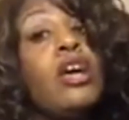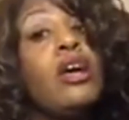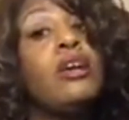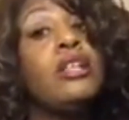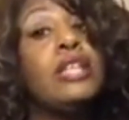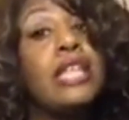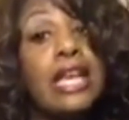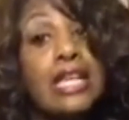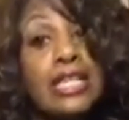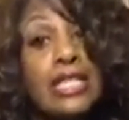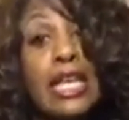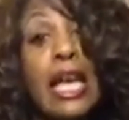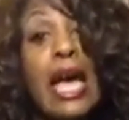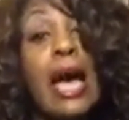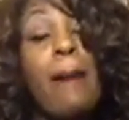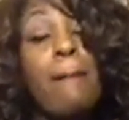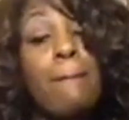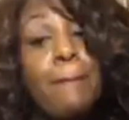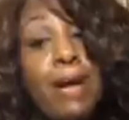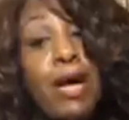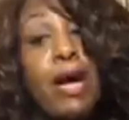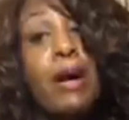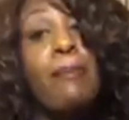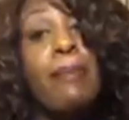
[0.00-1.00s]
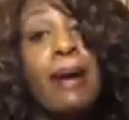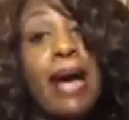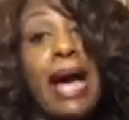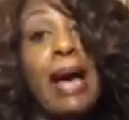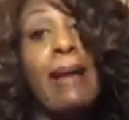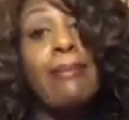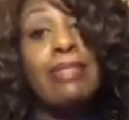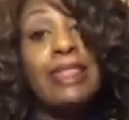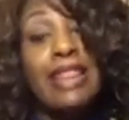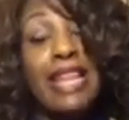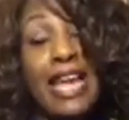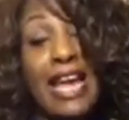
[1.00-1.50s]
that's how I pump
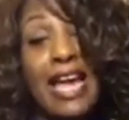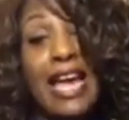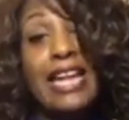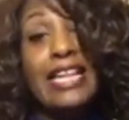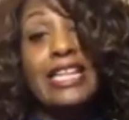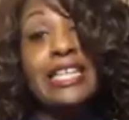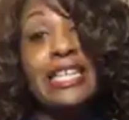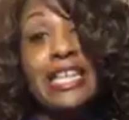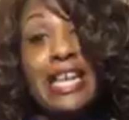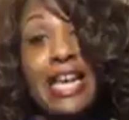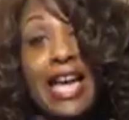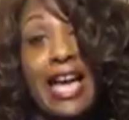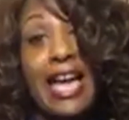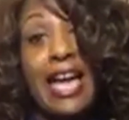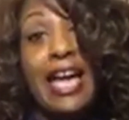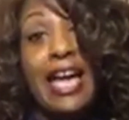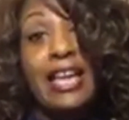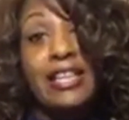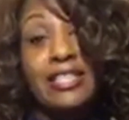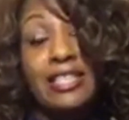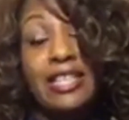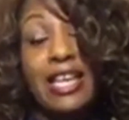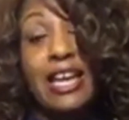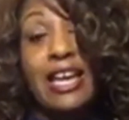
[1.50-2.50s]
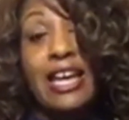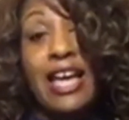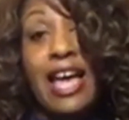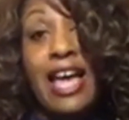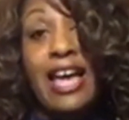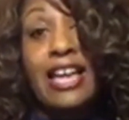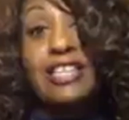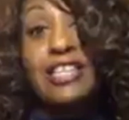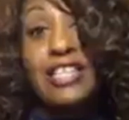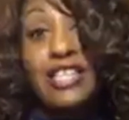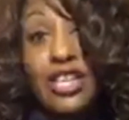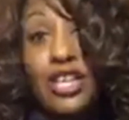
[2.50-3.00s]
hop lead in your ass like
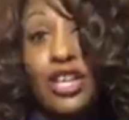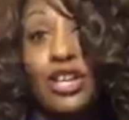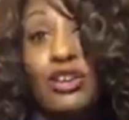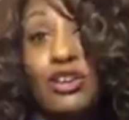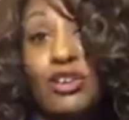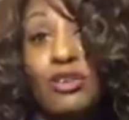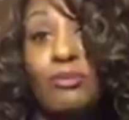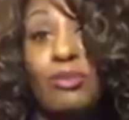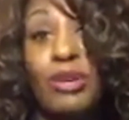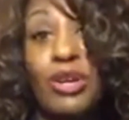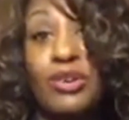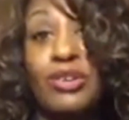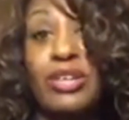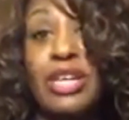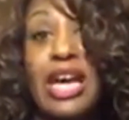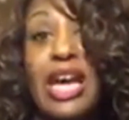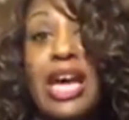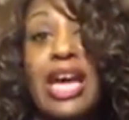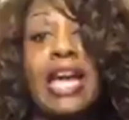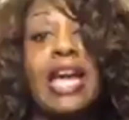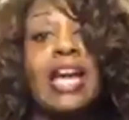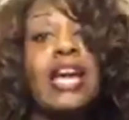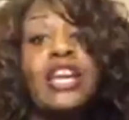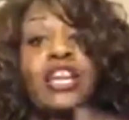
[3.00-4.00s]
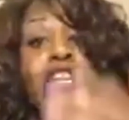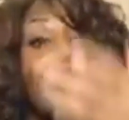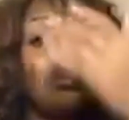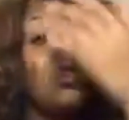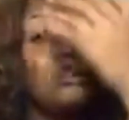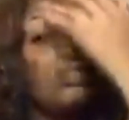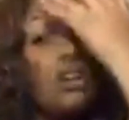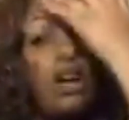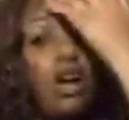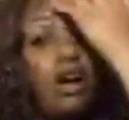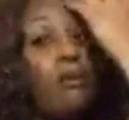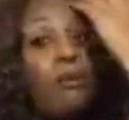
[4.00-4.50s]
Ice Cube, okay?
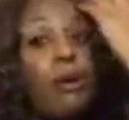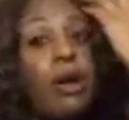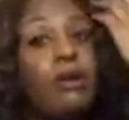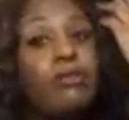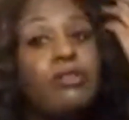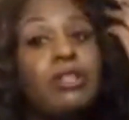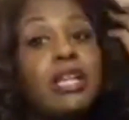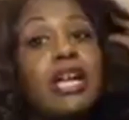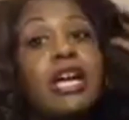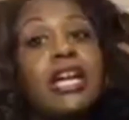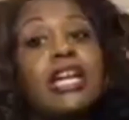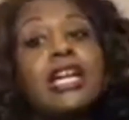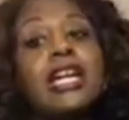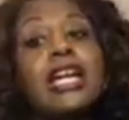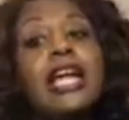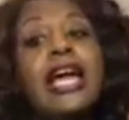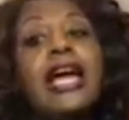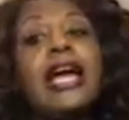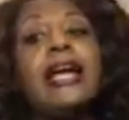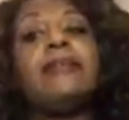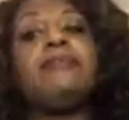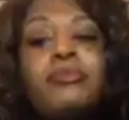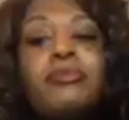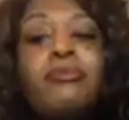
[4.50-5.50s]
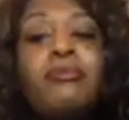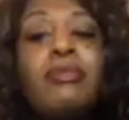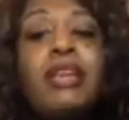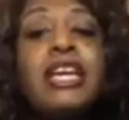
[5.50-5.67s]
You don't want none of that.